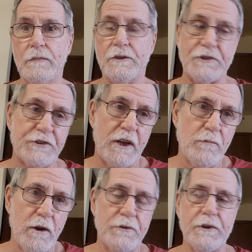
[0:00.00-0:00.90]
It's the same
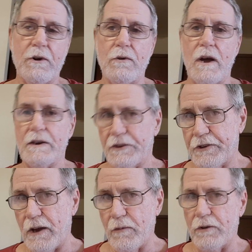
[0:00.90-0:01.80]
way with the Quran, the
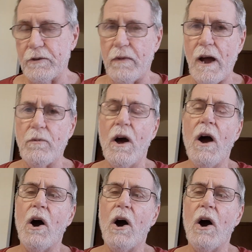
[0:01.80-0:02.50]
same way with the Bible.